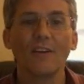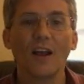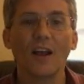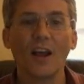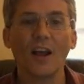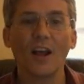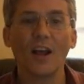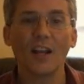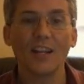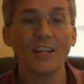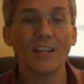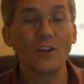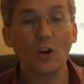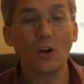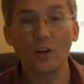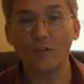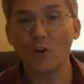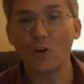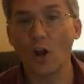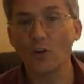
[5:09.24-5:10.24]
Uh, he
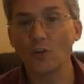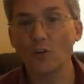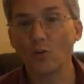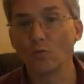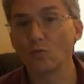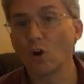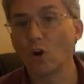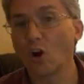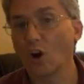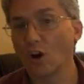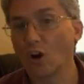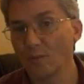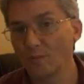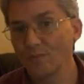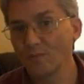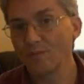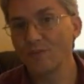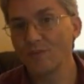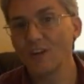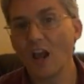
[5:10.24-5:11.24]
could have gone to Ruhr,
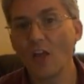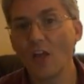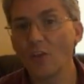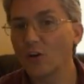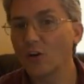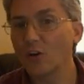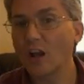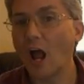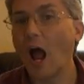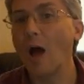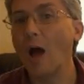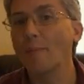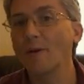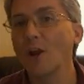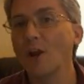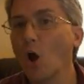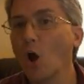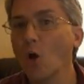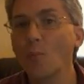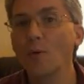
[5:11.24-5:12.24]
the other
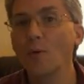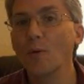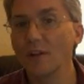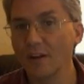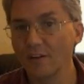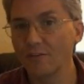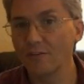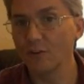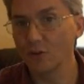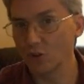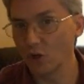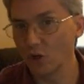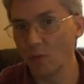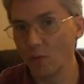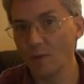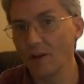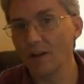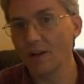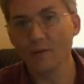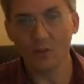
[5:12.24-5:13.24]
common opening for
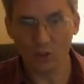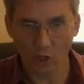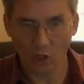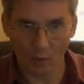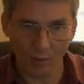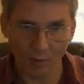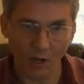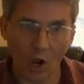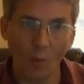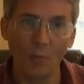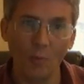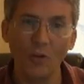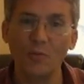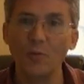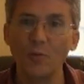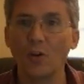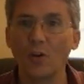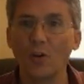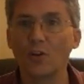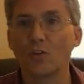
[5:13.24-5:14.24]
Germany. When Germany opens
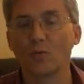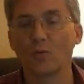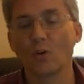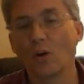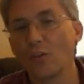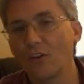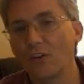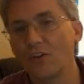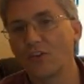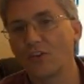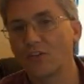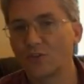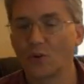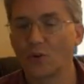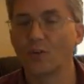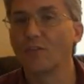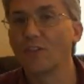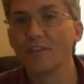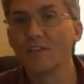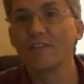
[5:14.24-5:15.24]
Munich to Ruhr, this is
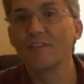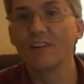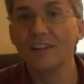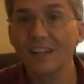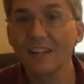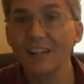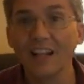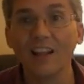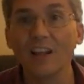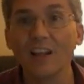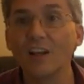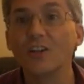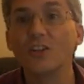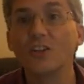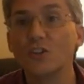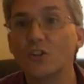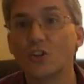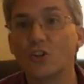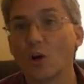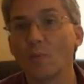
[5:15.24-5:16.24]
sort of the vanilla
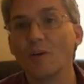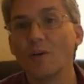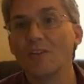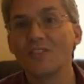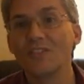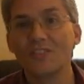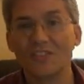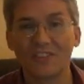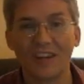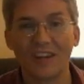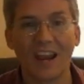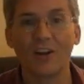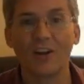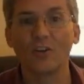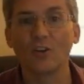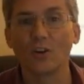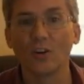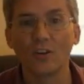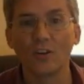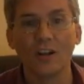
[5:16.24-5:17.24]
German
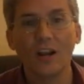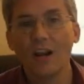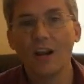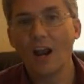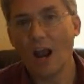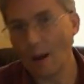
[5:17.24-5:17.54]
standard.